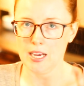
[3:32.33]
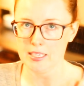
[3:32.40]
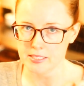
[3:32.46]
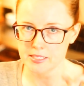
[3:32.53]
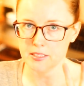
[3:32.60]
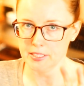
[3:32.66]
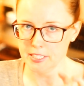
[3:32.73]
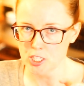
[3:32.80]

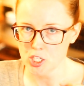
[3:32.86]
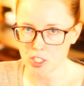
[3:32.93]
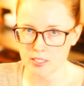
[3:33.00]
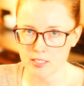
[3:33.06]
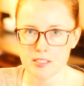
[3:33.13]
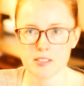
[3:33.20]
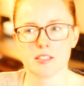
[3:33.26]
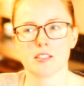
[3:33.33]

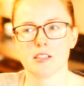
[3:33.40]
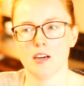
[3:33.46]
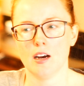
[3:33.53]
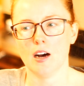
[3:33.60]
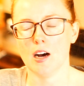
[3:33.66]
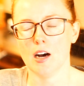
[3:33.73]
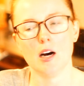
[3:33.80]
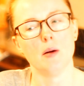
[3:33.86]
isolationist
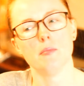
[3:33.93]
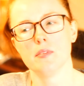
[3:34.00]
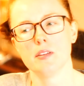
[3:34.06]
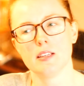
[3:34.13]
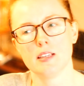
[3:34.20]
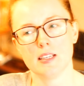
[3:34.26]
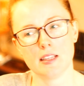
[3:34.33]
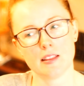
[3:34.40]

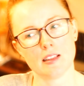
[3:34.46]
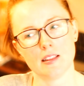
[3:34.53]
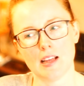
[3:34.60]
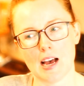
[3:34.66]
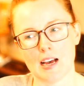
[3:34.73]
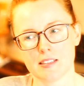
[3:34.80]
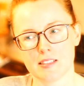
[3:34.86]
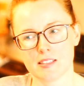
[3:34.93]
in the
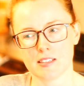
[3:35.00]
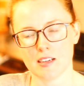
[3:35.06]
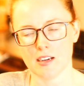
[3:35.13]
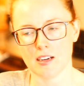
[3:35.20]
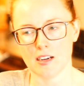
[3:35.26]
last